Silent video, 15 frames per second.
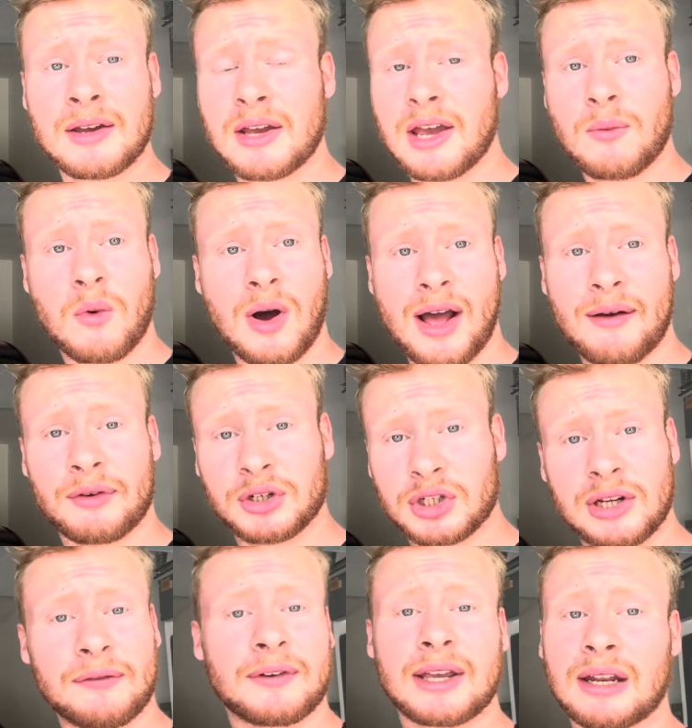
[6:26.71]
It will have a
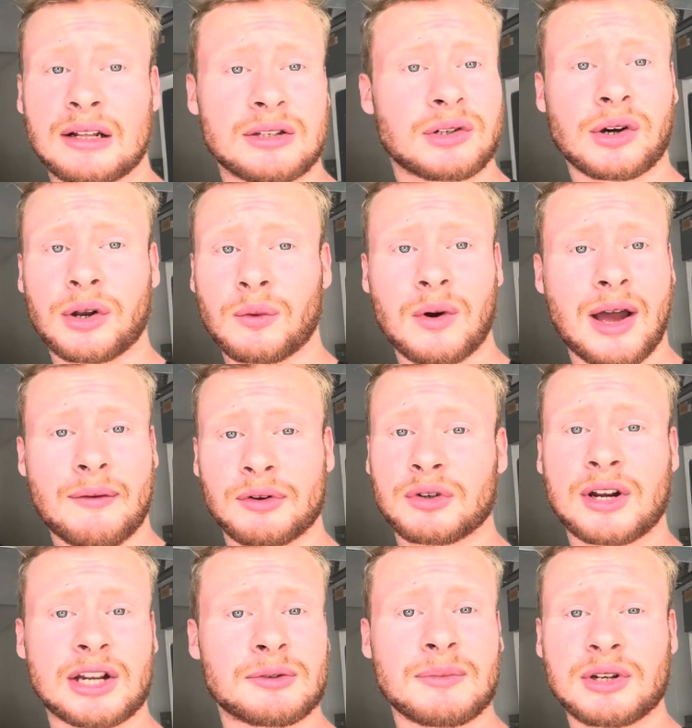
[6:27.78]
shift kit installed. It will have a
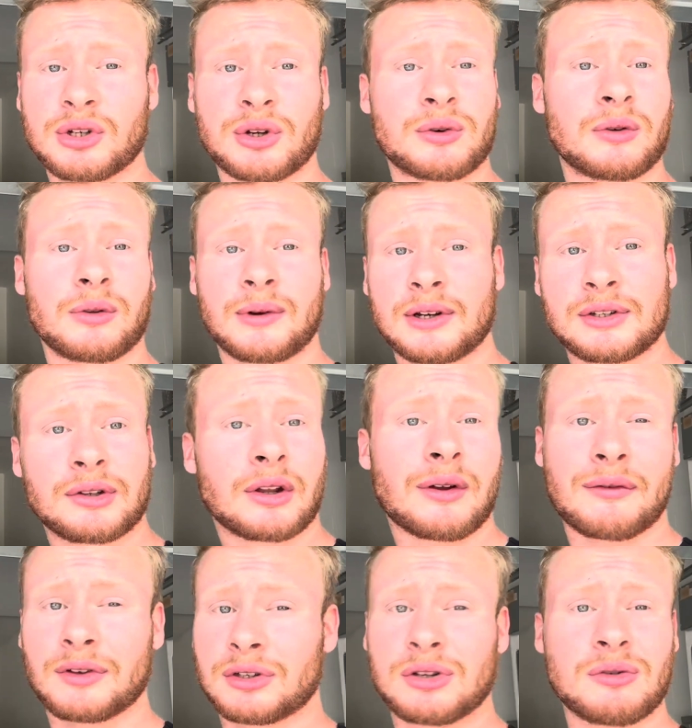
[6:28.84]
transmission cooler installed. It will
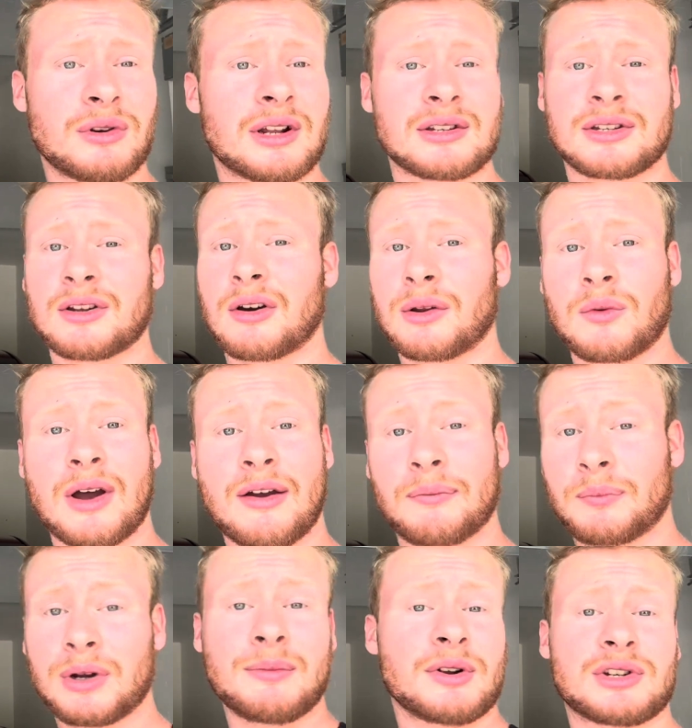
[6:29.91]
have a tune installed. It will have
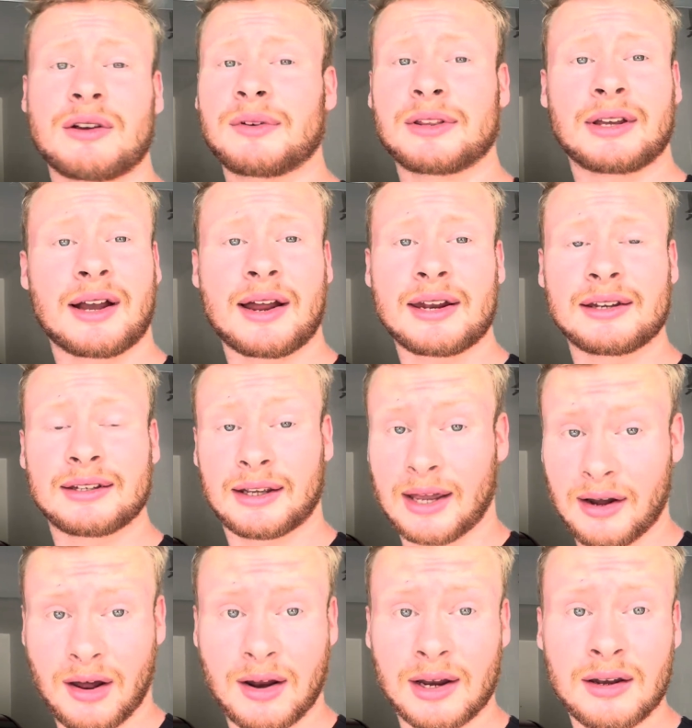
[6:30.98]
pretty much everything I need to get
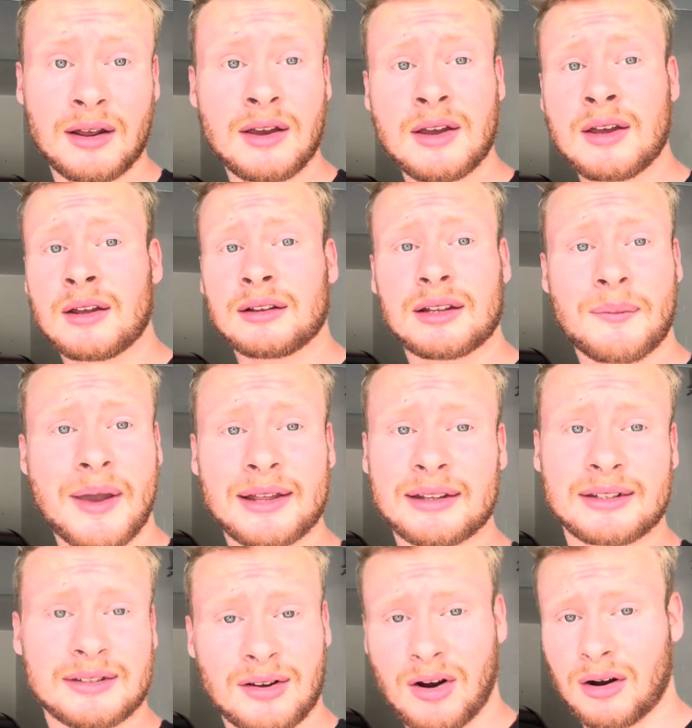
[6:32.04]
on it to make
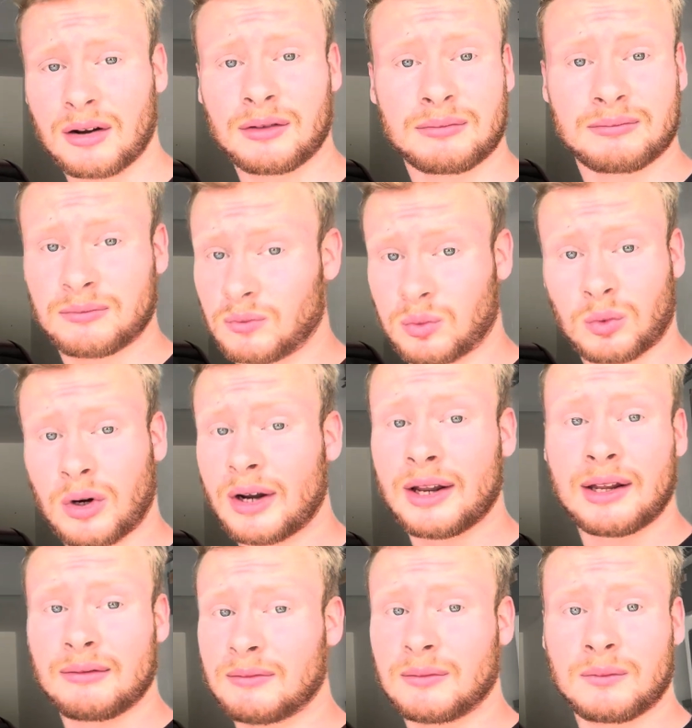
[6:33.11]
this car run
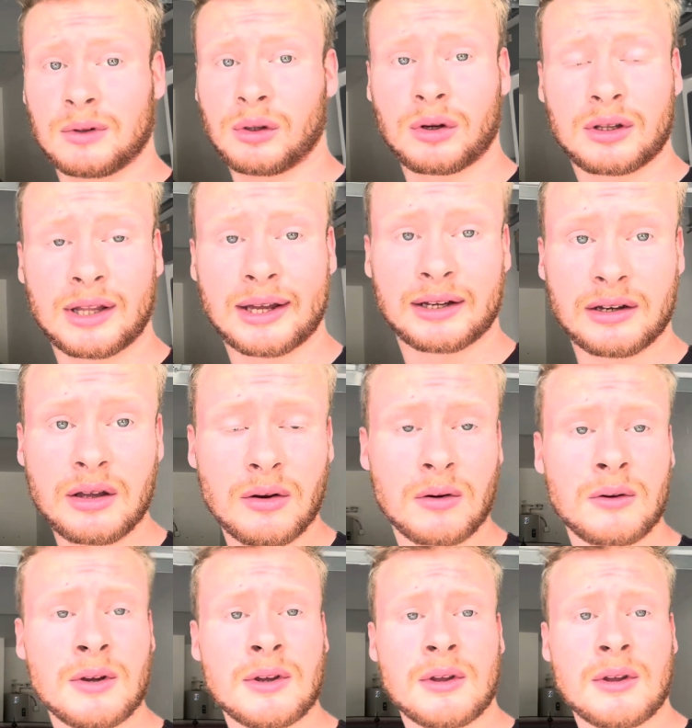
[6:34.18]
and look like new.